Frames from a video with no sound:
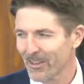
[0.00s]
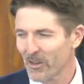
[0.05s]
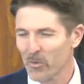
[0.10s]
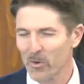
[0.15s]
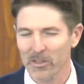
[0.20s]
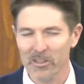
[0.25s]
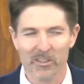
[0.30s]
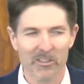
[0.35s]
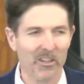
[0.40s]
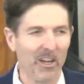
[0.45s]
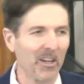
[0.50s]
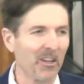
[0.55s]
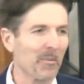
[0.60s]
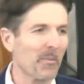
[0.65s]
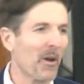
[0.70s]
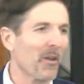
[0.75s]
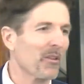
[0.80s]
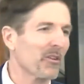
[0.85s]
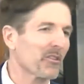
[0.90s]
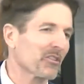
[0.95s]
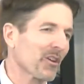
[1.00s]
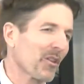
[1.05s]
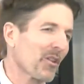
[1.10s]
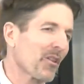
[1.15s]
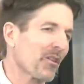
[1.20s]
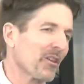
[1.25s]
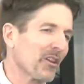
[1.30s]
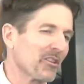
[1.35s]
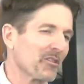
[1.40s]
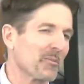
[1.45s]
He wanted to talk about those
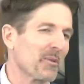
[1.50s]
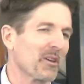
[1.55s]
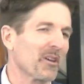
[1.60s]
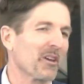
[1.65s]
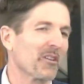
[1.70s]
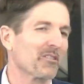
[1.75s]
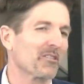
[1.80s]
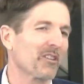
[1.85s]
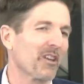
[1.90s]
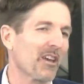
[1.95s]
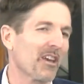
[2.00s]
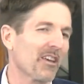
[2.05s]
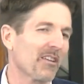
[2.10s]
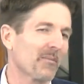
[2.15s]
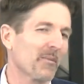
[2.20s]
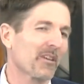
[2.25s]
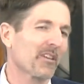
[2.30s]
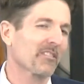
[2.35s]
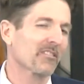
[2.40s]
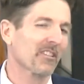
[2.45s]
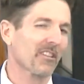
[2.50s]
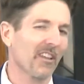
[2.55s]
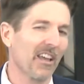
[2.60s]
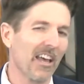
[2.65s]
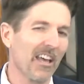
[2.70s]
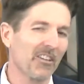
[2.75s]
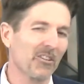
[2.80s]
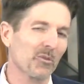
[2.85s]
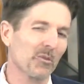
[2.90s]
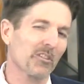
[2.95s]
other things because the
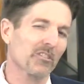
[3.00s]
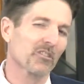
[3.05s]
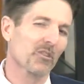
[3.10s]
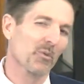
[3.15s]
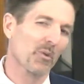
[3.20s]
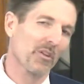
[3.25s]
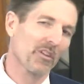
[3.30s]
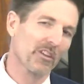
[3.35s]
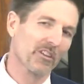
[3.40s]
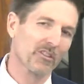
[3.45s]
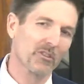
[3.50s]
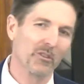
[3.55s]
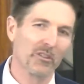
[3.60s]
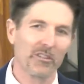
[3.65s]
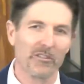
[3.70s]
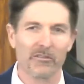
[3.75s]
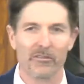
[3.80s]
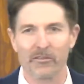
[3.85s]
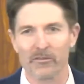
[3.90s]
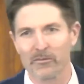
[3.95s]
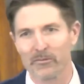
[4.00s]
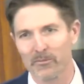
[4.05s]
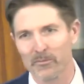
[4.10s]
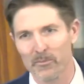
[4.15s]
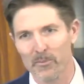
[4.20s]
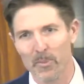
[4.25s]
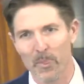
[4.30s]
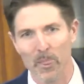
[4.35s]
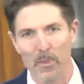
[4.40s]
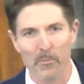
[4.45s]
last one is the one that sort of
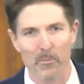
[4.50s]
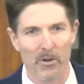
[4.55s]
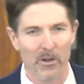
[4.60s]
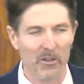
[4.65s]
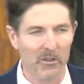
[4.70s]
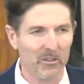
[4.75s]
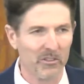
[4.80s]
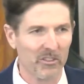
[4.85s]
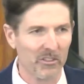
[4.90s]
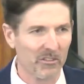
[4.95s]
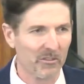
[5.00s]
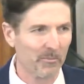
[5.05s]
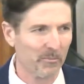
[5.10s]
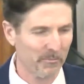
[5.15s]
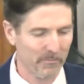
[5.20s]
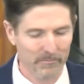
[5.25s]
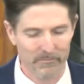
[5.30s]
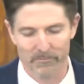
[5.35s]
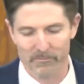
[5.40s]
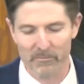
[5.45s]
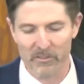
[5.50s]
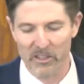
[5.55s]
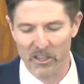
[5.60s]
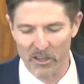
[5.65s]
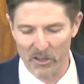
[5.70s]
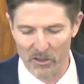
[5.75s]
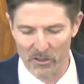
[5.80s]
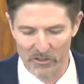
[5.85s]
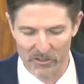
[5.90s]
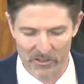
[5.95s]
produces
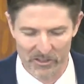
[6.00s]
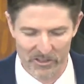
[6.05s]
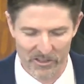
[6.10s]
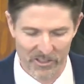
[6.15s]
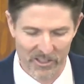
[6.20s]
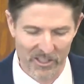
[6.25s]
guilt.